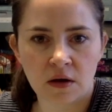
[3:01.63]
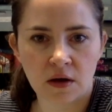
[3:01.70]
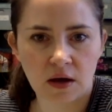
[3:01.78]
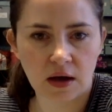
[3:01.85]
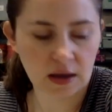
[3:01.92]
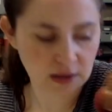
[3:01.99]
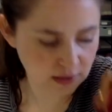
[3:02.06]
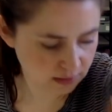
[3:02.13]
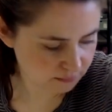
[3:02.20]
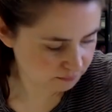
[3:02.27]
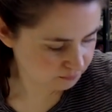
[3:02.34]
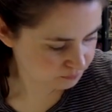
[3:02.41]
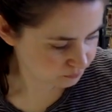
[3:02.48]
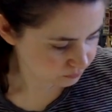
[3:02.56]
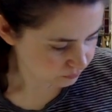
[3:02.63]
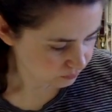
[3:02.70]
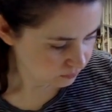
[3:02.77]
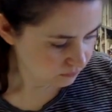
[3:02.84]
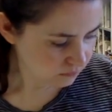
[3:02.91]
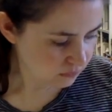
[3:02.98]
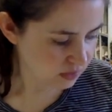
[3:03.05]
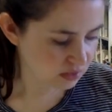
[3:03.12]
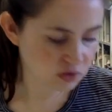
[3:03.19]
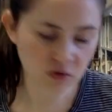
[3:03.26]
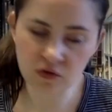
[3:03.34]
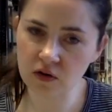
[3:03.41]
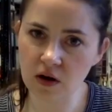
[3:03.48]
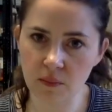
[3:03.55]
And
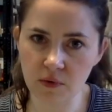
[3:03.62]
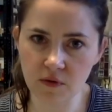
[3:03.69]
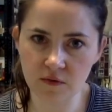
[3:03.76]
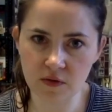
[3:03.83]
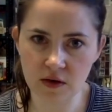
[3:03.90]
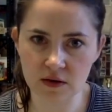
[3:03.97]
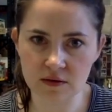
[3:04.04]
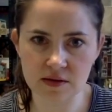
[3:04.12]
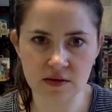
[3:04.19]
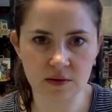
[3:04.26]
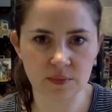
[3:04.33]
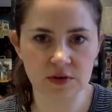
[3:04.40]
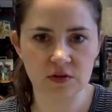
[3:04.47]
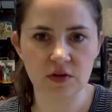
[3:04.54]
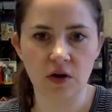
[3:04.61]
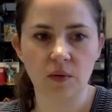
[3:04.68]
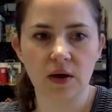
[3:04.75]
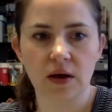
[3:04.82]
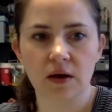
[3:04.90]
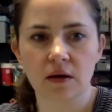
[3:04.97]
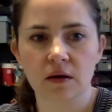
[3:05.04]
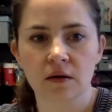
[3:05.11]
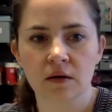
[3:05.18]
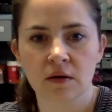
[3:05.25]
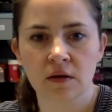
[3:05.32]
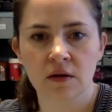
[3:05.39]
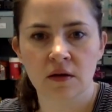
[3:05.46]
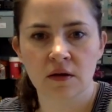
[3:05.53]
there's a number of things he could be towing.
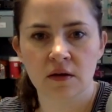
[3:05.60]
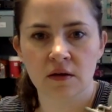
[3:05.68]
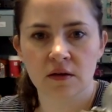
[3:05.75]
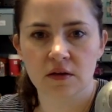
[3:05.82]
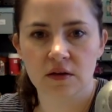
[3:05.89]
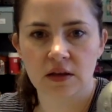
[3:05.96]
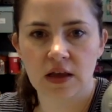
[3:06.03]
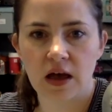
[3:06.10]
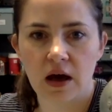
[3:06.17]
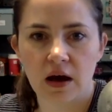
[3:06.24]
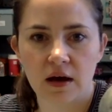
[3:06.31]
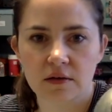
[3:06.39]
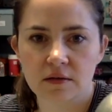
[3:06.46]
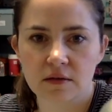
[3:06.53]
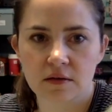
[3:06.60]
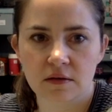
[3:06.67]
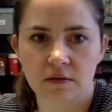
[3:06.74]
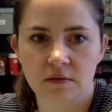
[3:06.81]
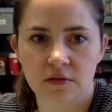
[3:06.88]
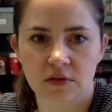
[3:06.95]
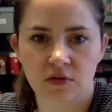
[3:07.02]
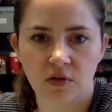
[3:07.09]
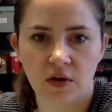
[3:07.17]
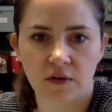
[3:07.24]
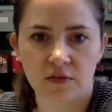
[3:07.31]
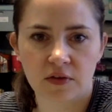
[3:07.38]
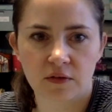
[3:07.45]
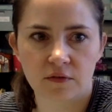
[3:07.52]
Gas, so you
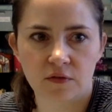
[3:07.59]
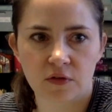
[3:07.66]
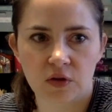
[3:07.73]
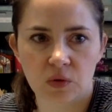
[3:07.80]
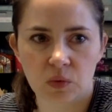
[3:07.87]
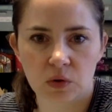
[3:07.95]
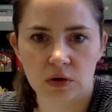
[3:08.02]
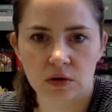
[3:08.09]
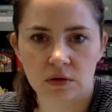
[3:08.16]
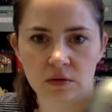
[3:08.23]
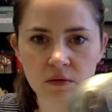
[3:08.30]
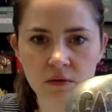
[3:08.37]
have to have fuel.